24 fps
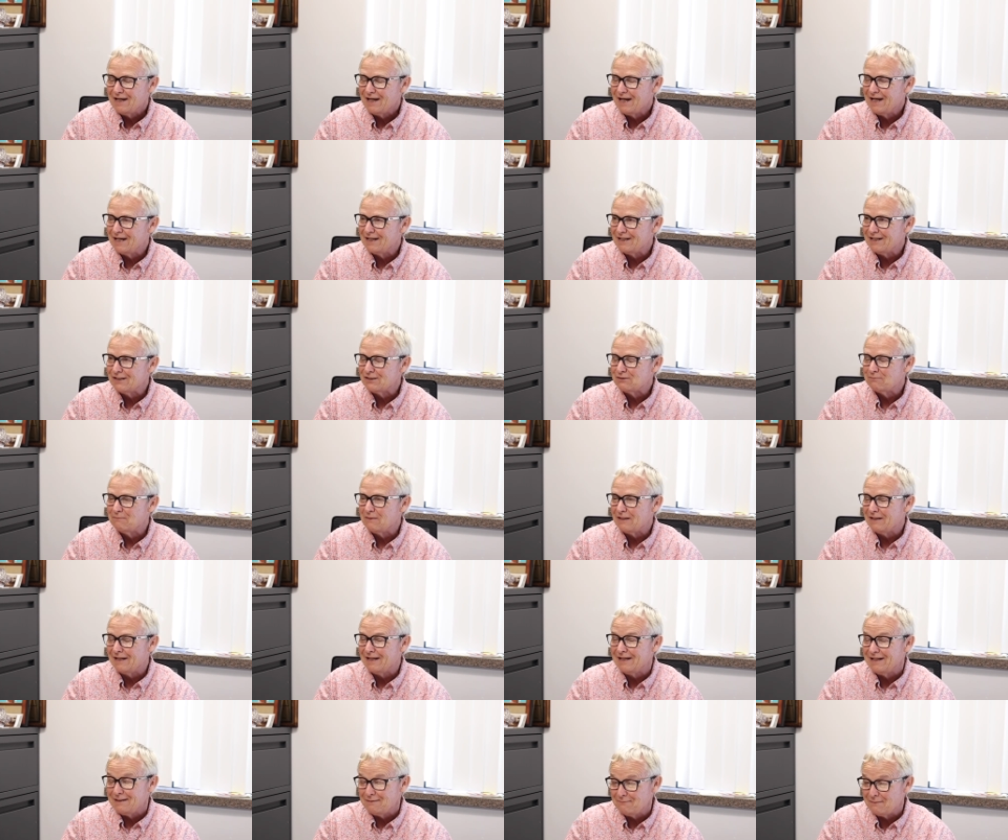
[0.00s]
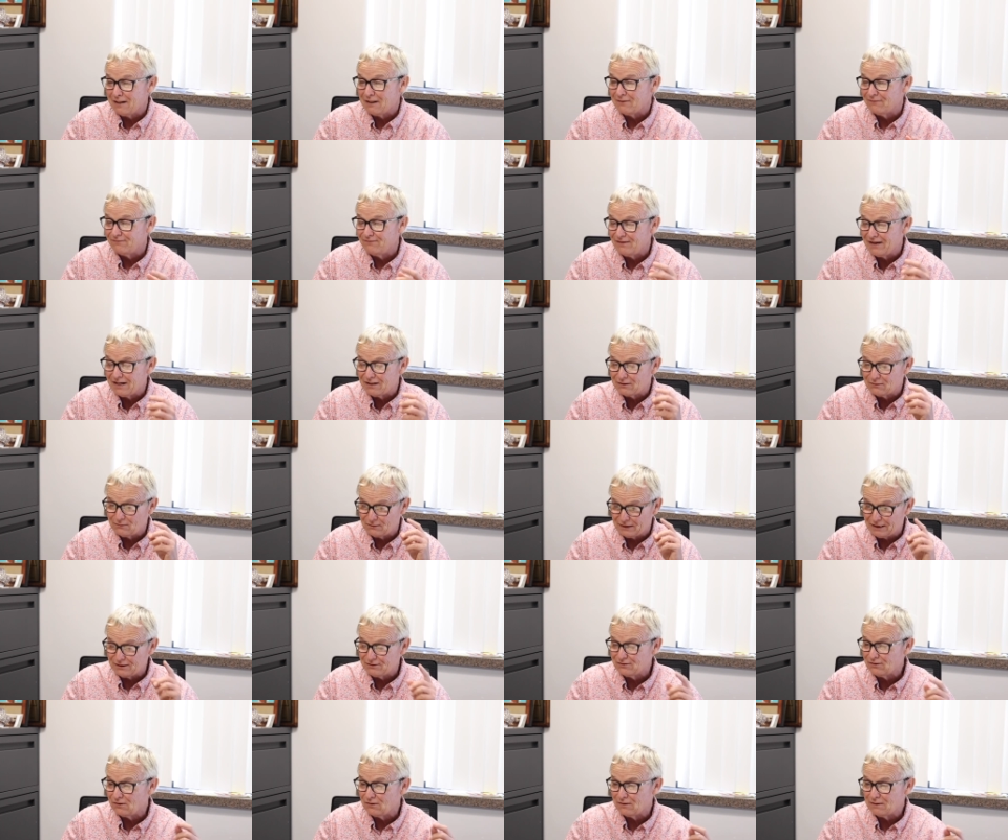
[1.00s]
And it's been, matter of fact, when I
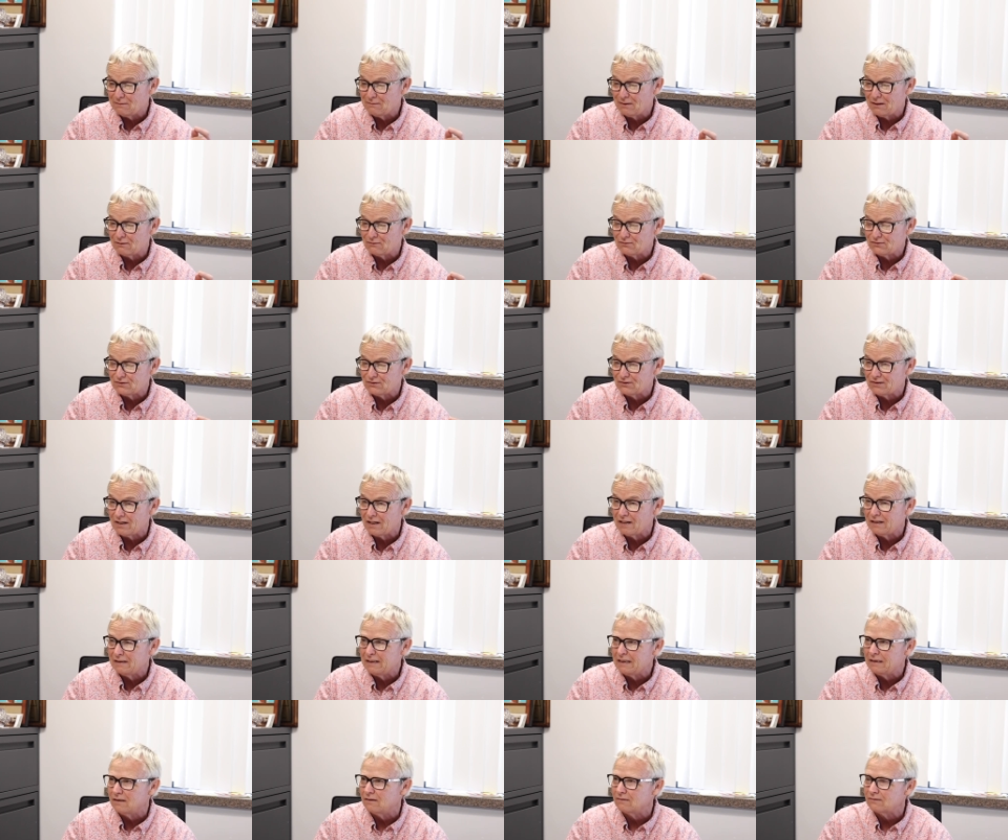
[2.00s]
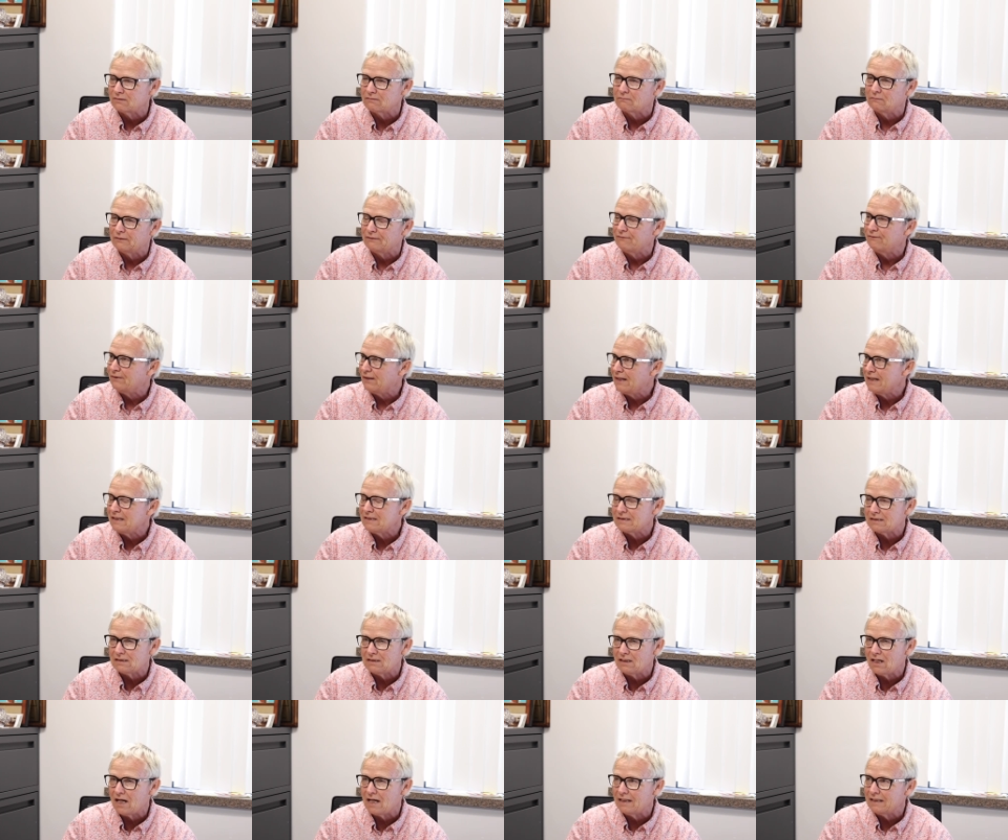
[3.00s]
told him I was retiring, he goes, well, thanks a
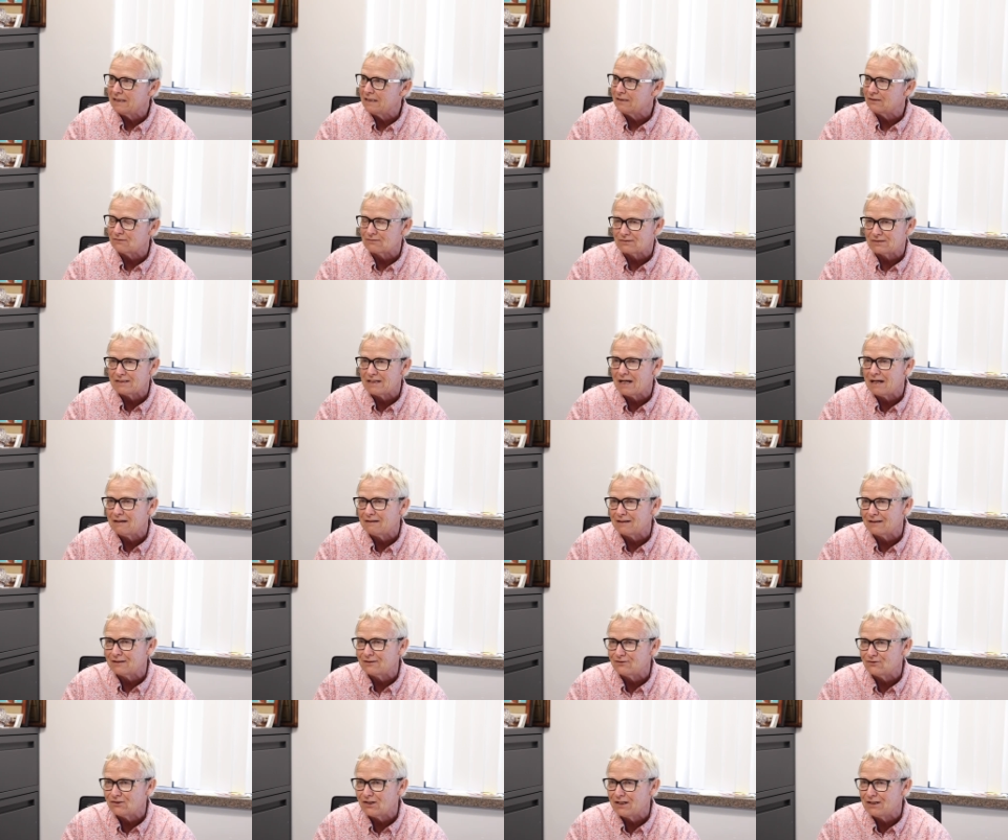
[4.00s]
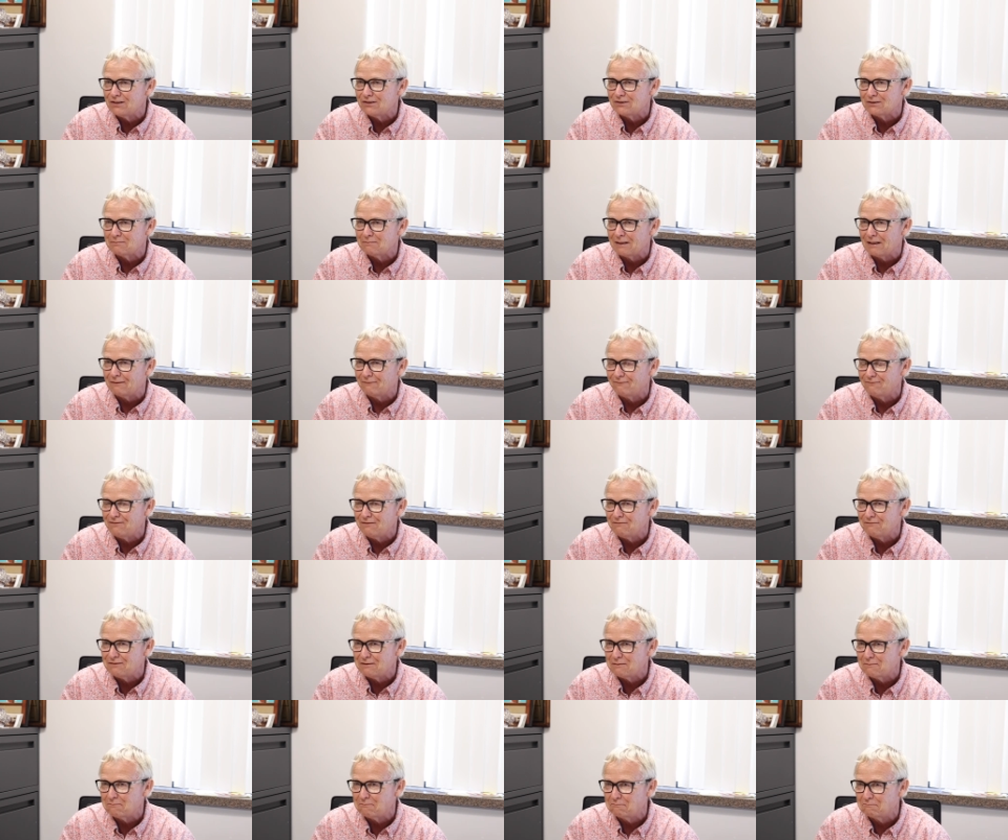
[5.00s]
lot. He goes, now I got to change about
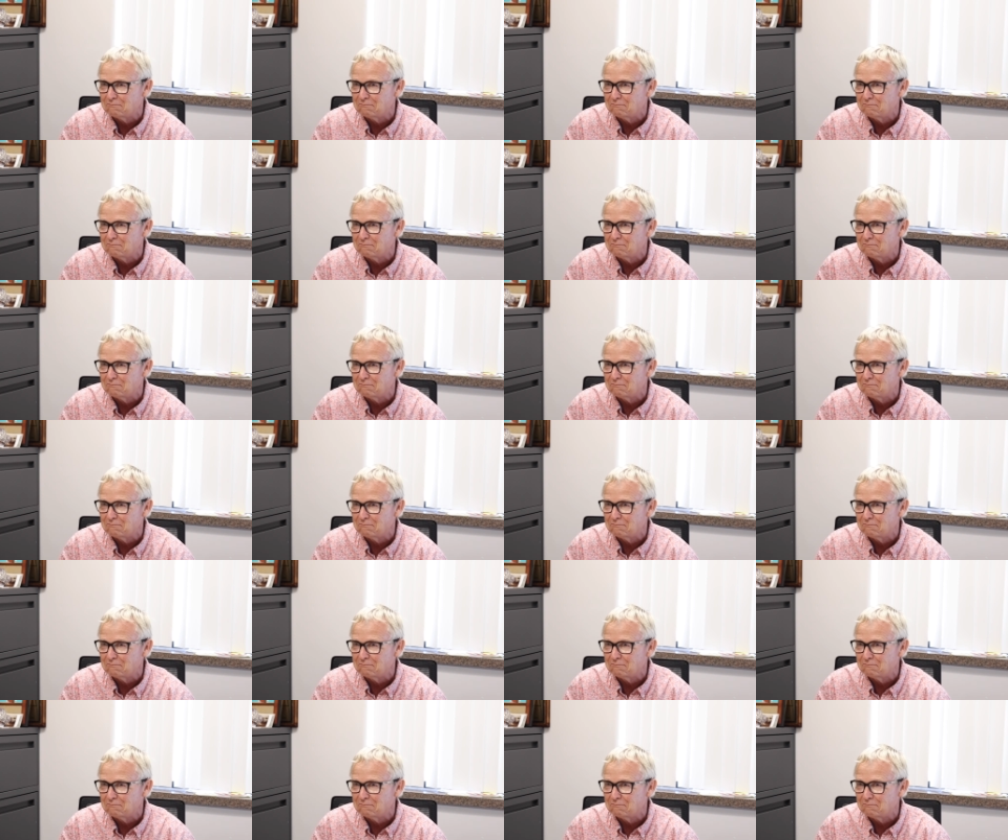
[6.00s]
50